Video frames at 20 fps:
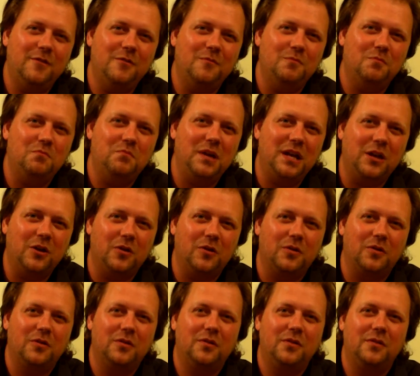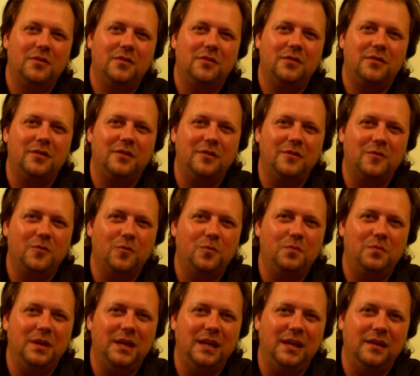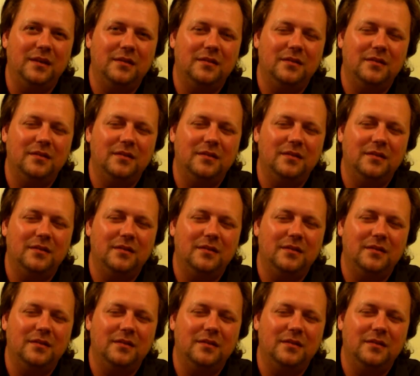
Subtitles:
even bigger than Group B.